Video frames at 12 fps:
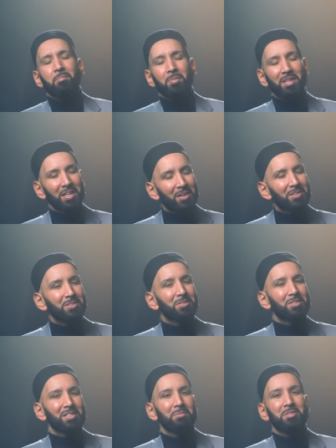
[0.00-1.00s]
but they
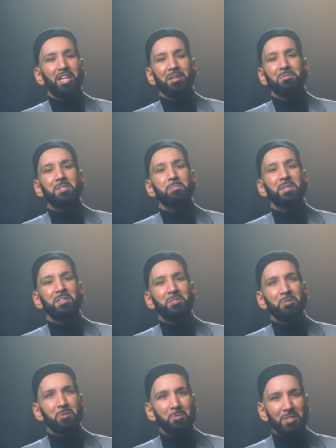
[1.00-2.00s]
also sometimes speak
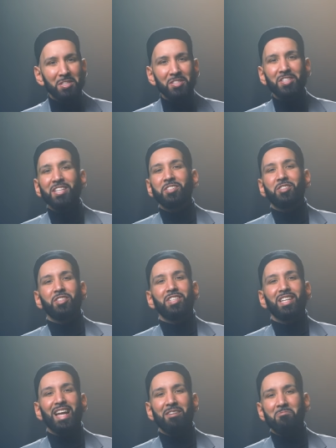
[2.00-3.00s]
to
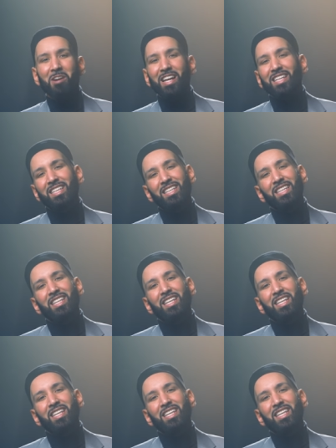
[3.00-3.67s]
distinction and rank.